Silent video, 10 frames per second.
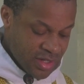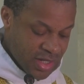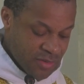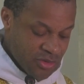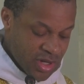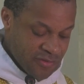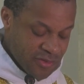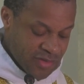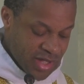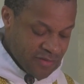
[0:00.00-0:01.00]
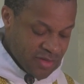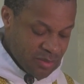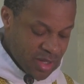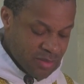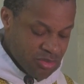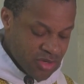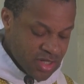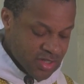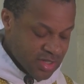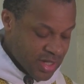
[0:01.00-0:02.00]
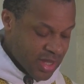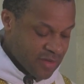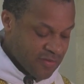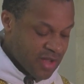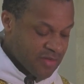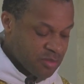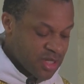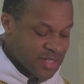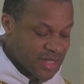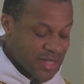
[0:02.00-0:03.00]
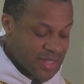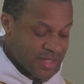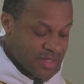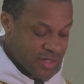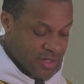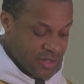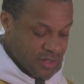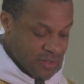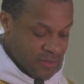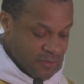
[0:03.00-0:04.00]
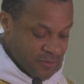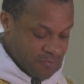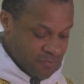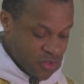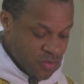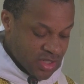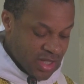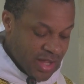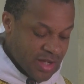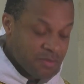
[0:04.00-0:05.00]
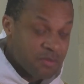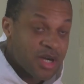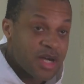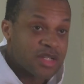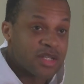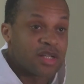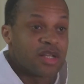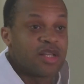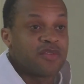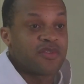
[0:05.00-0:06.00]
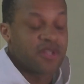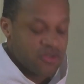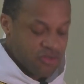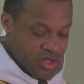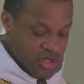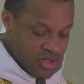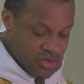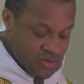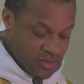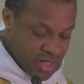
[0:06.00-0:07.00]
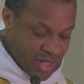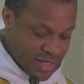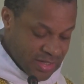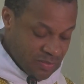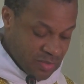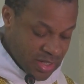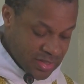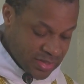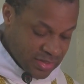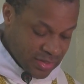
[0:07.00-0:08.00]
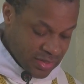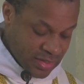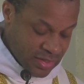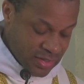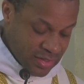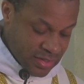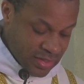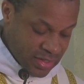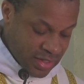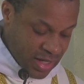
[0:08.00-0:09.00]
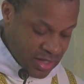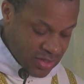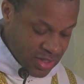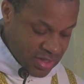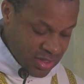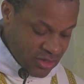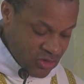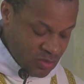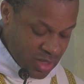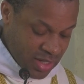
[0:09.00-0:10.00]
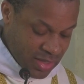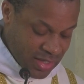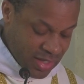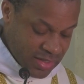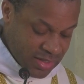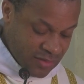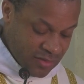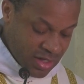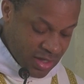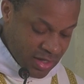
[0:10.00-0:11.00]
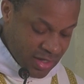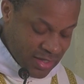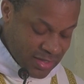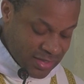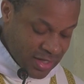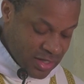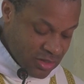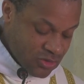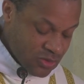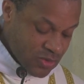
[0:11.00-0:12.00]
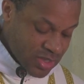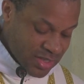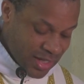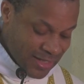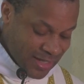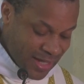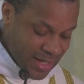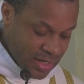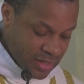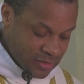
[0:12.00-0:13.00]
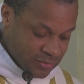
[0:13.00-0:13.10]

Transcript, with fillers: And I'm grateful for having met priests like Father Peter Lasseter, who was like a martyr for the traditional Latin Mass. And I'd like to continue my thanksgiving and extend it to St. Anne.